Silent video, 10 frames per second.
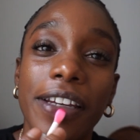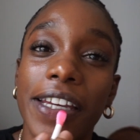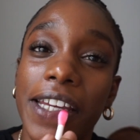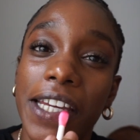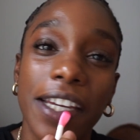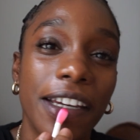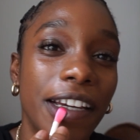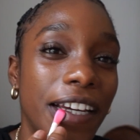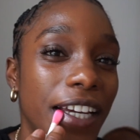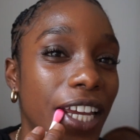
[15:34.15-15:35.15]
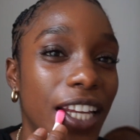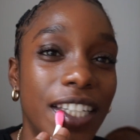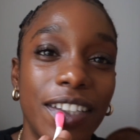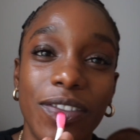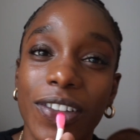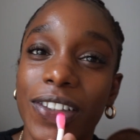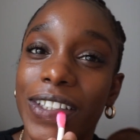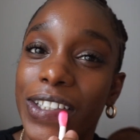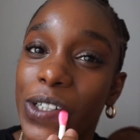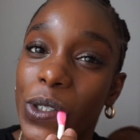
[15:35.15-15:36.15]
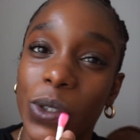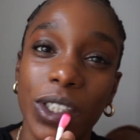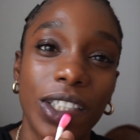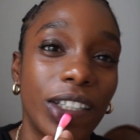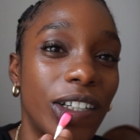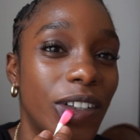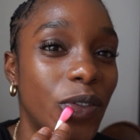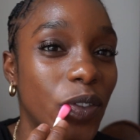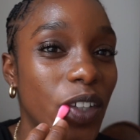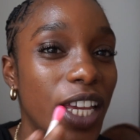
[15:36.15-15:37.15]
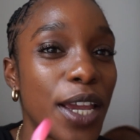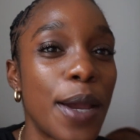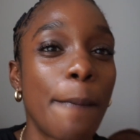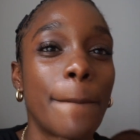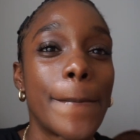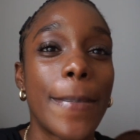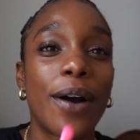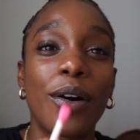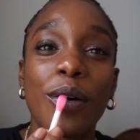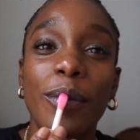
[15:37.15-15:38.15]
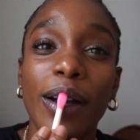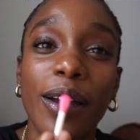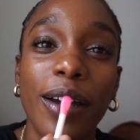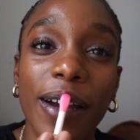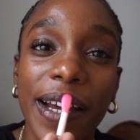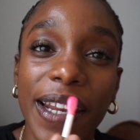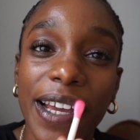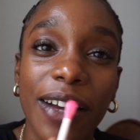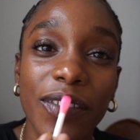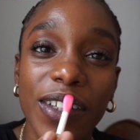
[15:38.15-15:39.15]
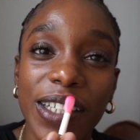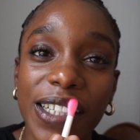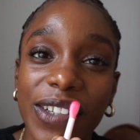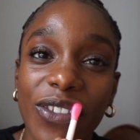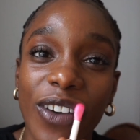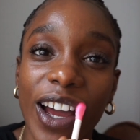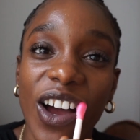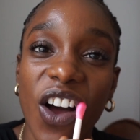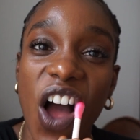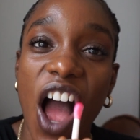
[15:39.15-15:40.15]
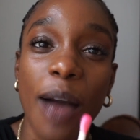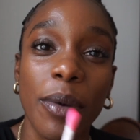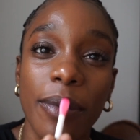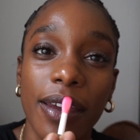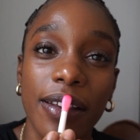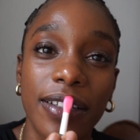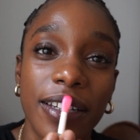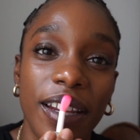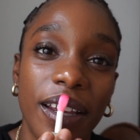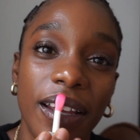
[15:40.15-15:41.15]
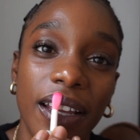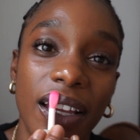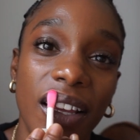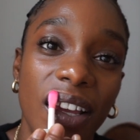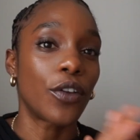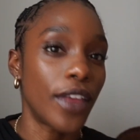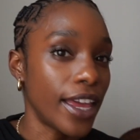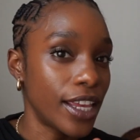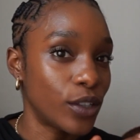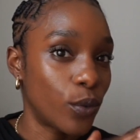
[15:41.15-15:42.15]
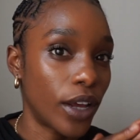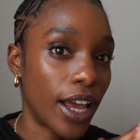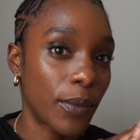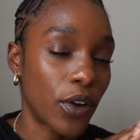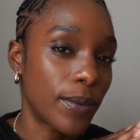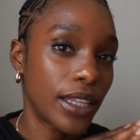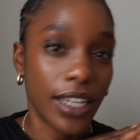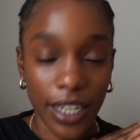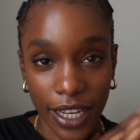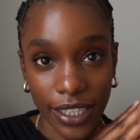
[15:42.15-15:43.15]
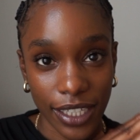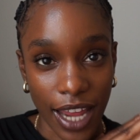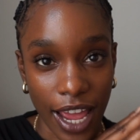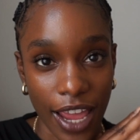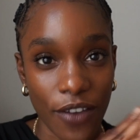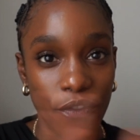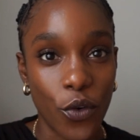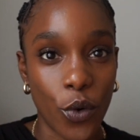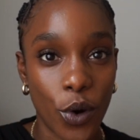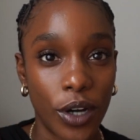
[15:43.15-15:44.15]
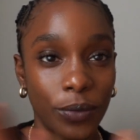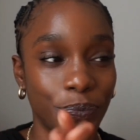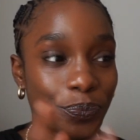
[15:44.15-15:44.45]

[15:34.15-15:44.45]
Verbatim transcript: Like it just feels so soft oh my god like i'm just wow i'm amazed so that is what i'm going to be looking like tonight for